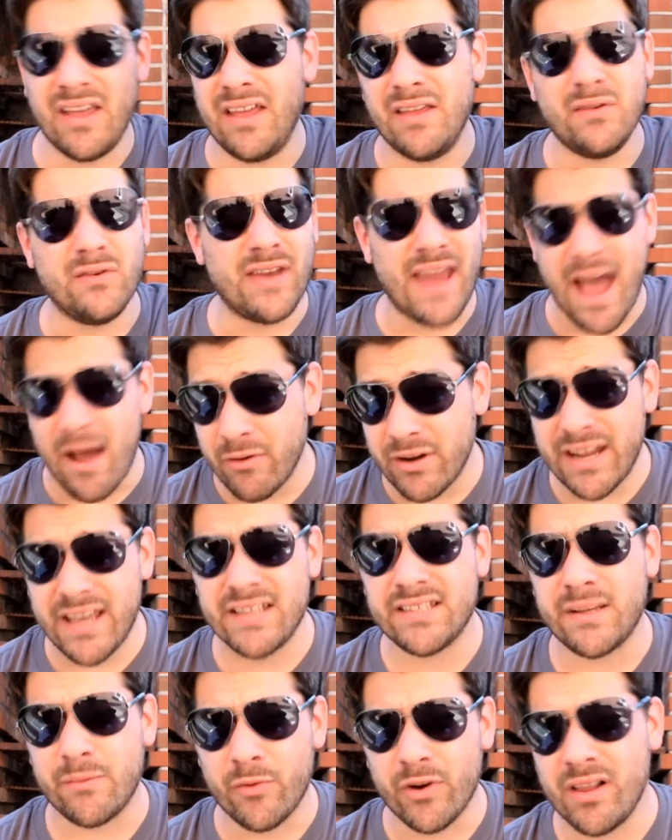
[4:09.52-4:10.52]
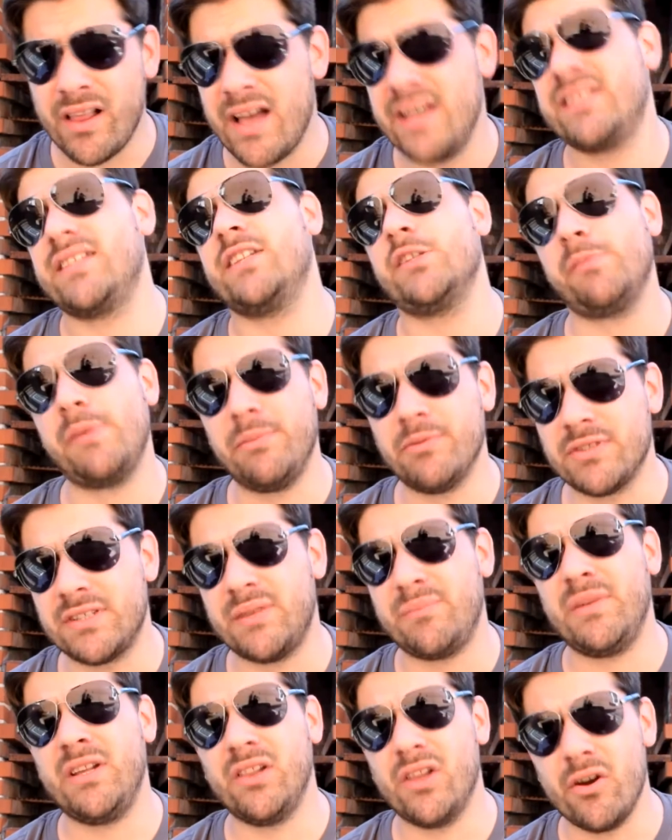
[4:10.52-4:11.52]
nowadays I'm realizing as people
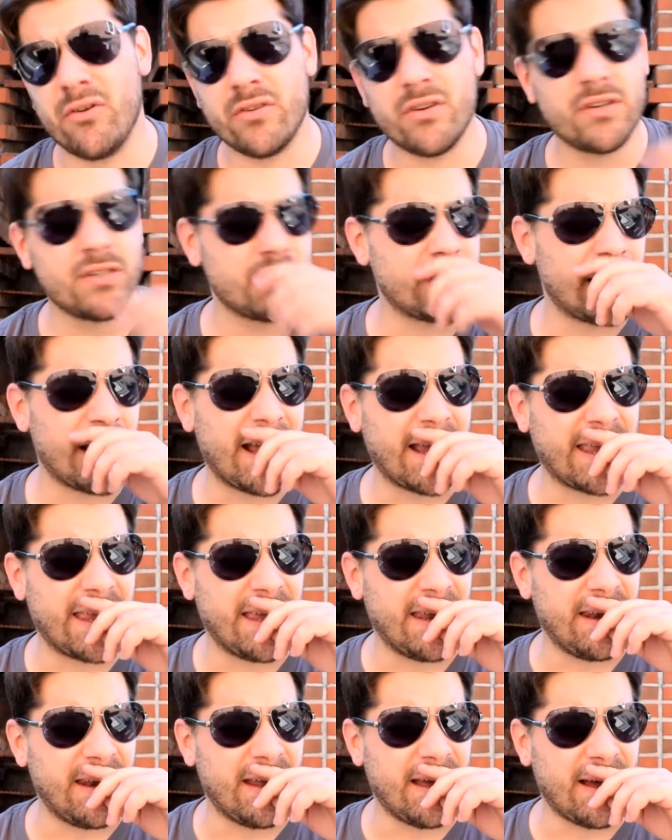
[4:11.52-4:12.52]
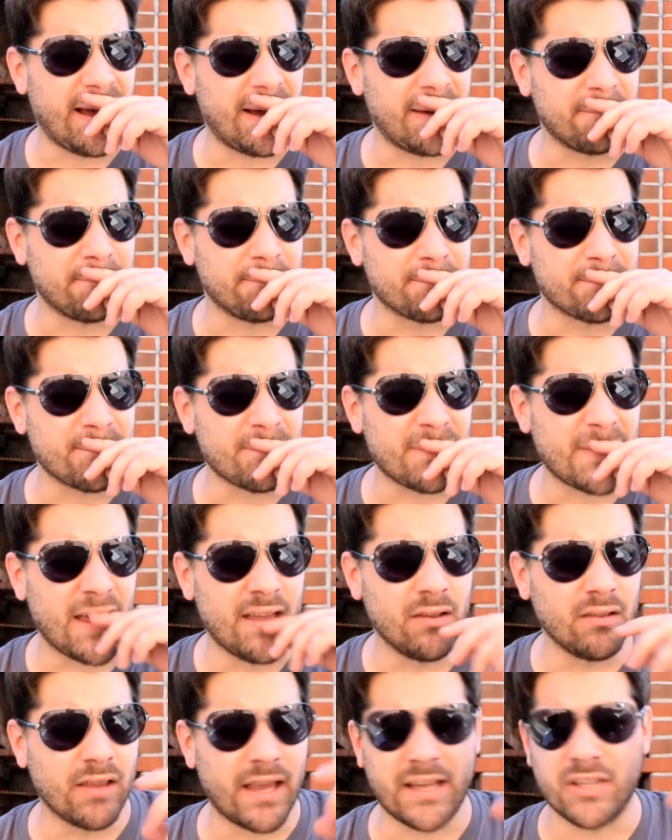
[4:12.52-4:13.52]
send me loaners that I can
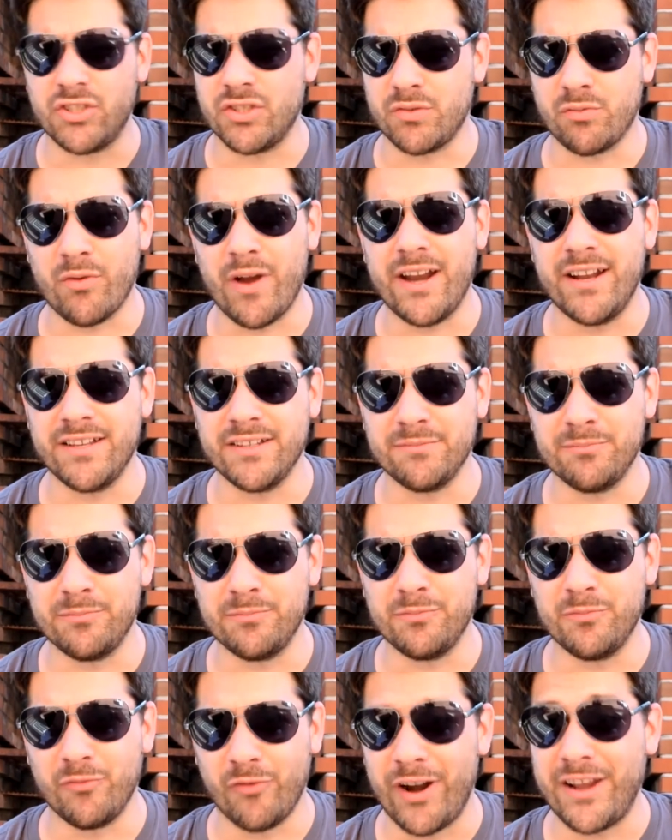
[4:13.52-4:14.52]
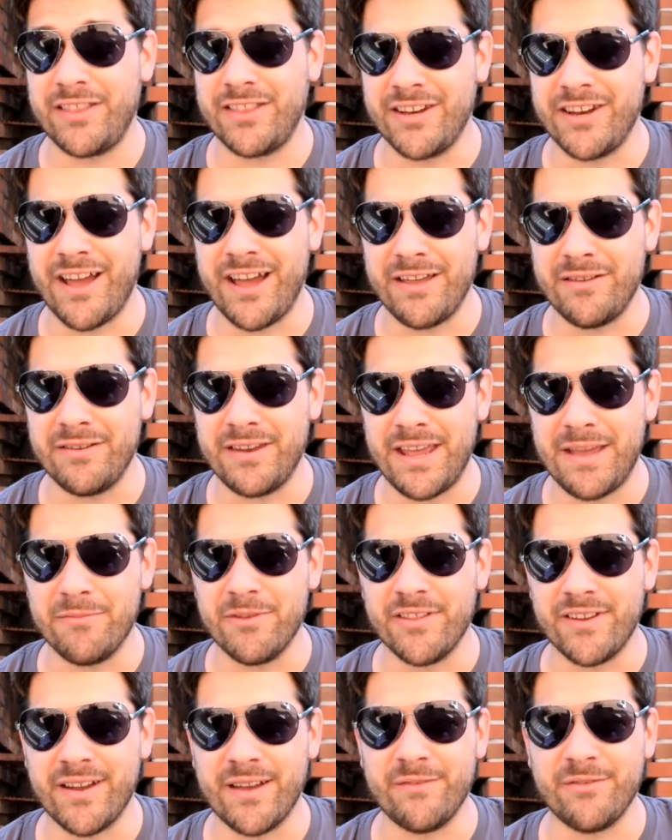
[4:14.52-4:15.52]
like just write the name
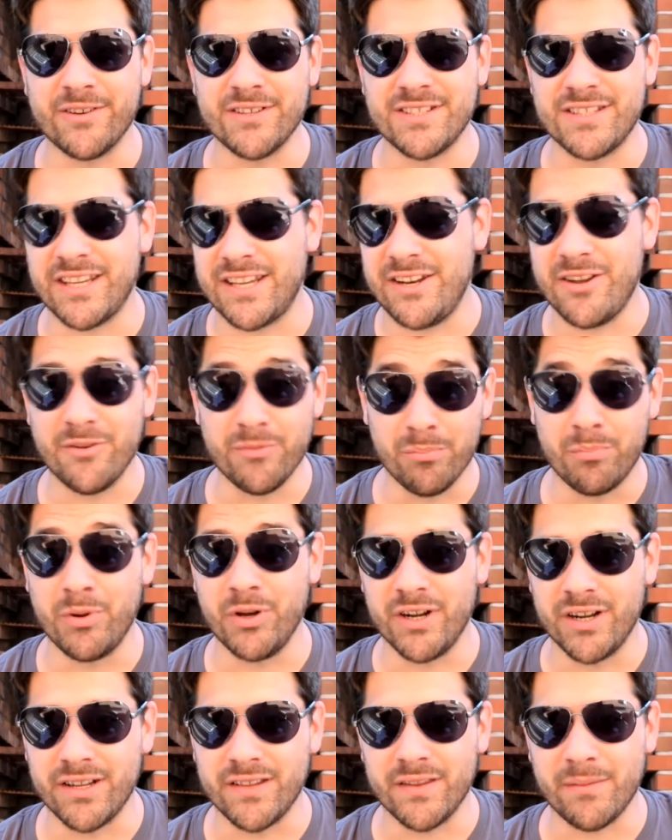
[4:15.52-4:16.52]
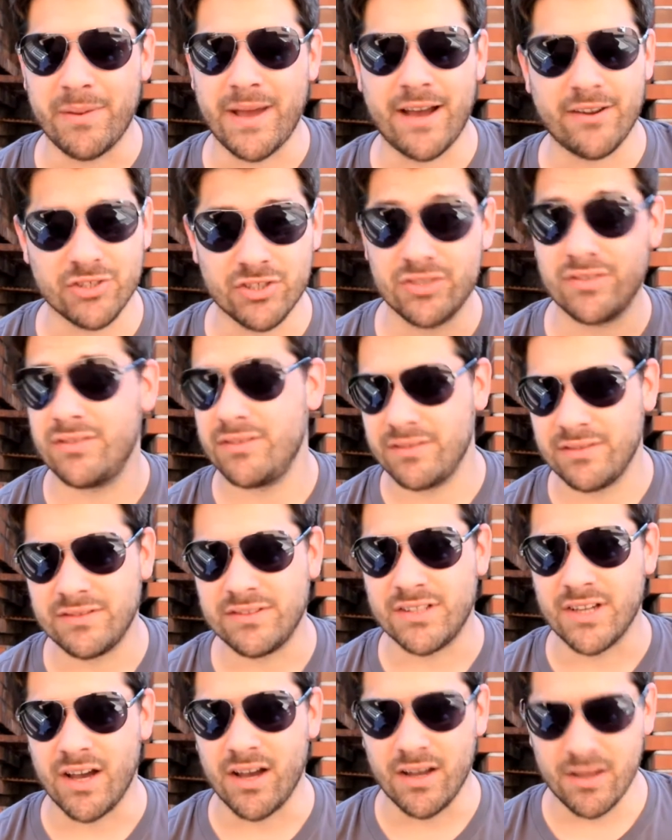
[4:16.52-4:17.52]
of the knife on a sticky note and put it in the pouch.
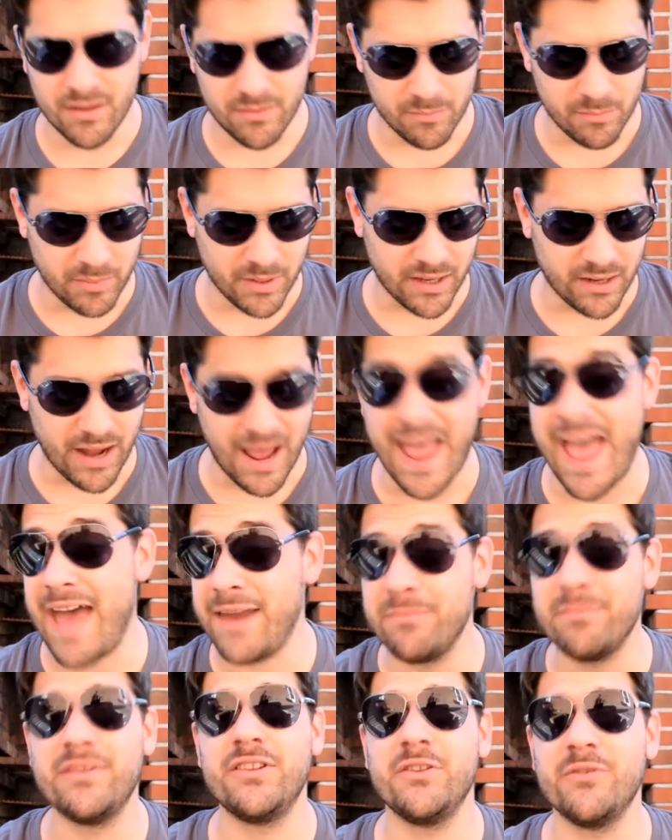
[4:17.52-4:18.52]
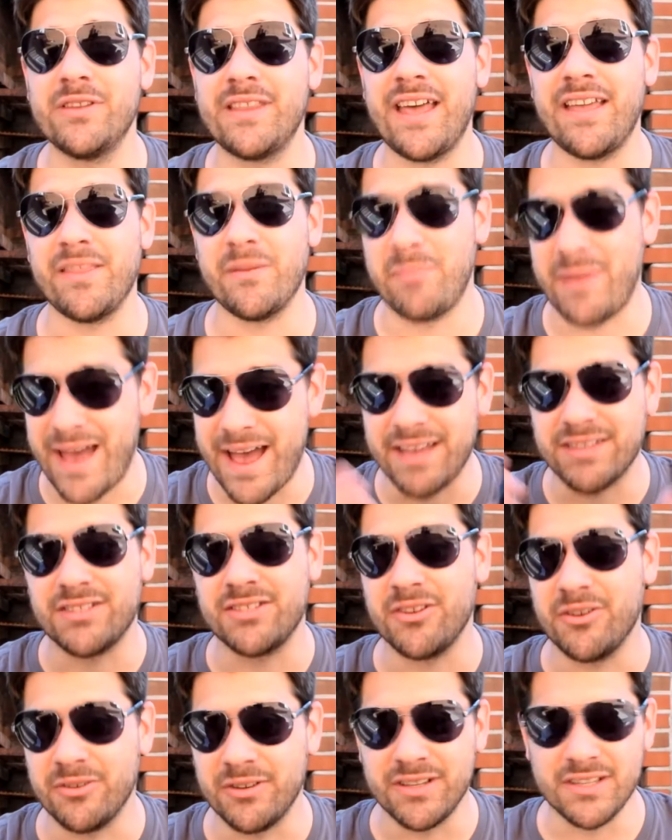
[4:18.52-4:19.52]
Duh. But I hadn't been doing that in the past,
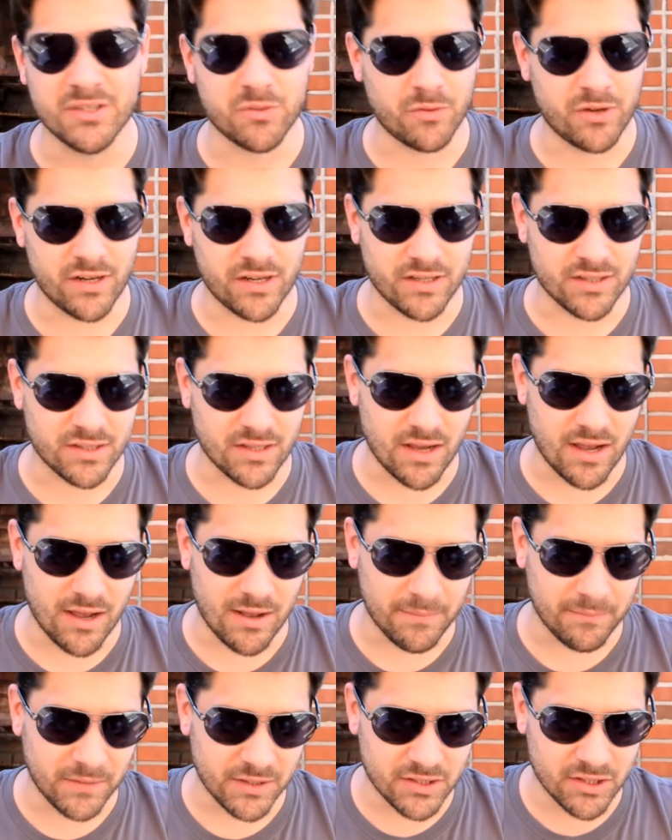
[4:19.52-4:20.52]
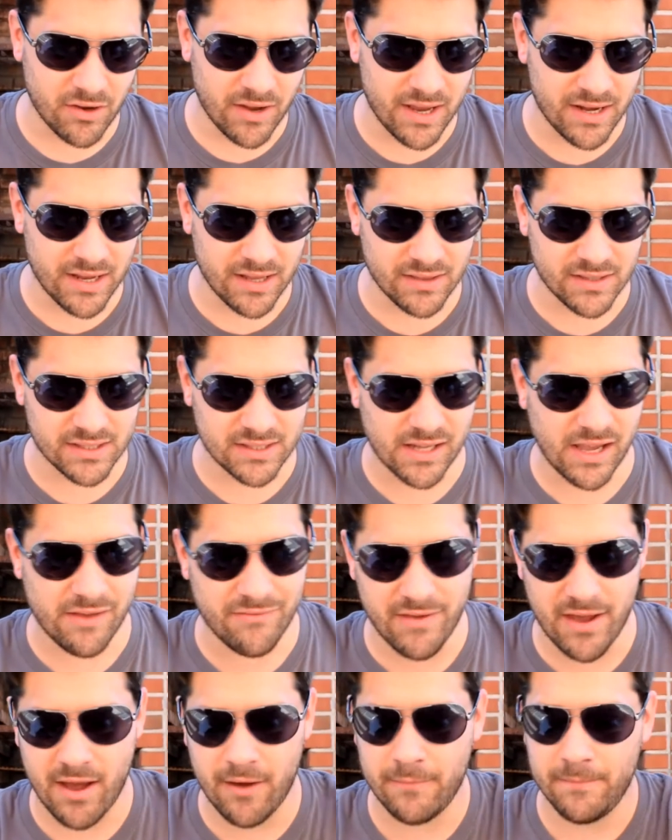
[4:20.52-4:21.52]
so it is what it is. Let's go ahead and get this
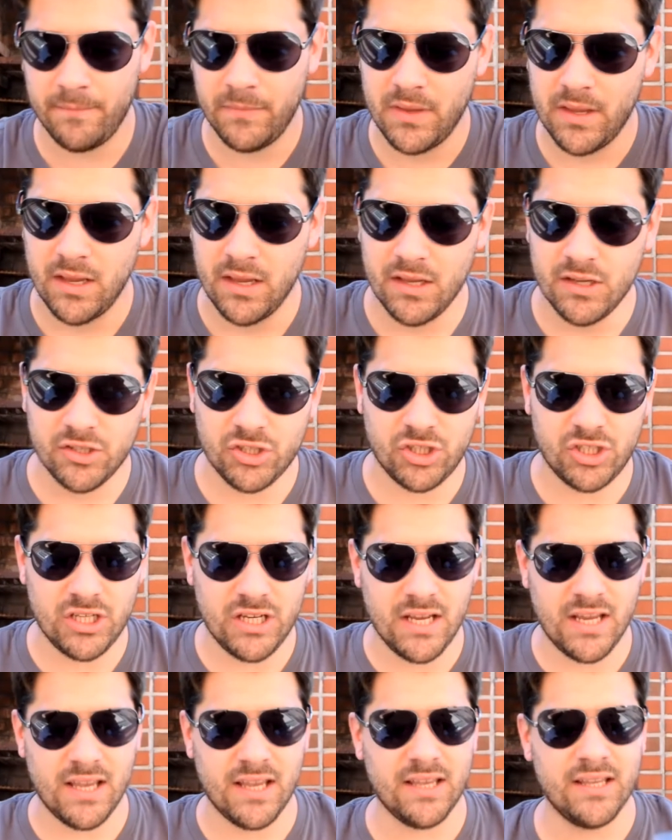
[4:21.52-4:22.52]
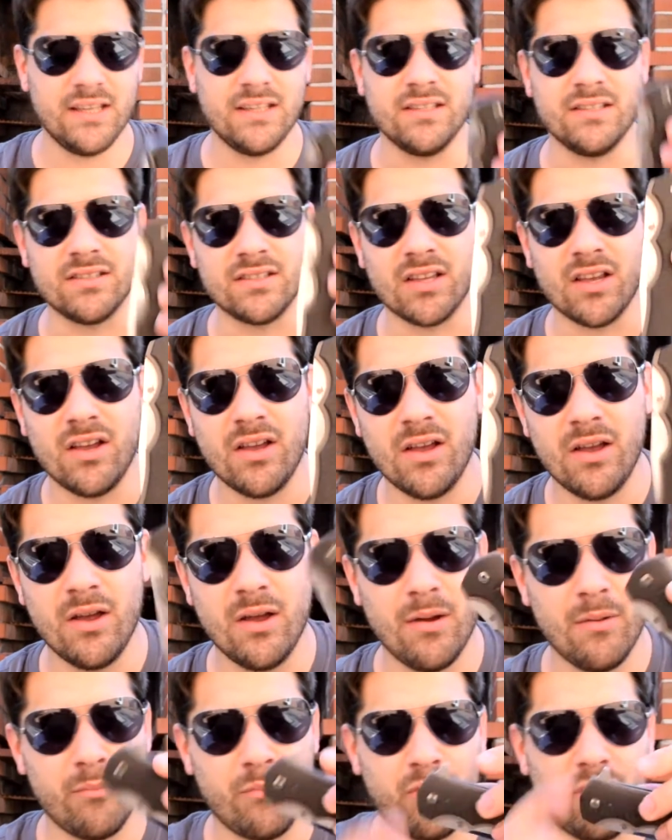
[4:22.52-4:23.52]
knife out. She is
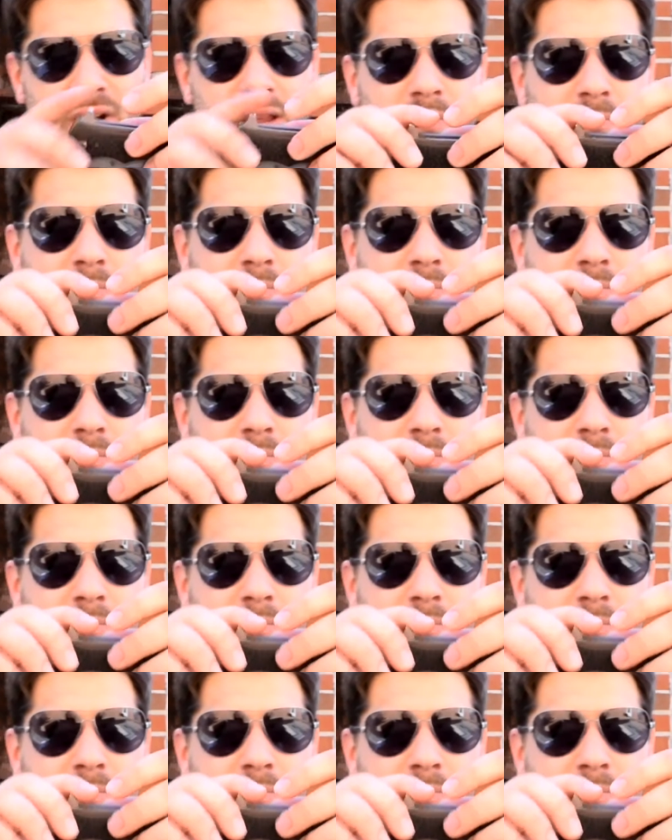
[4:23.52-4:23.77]
pretty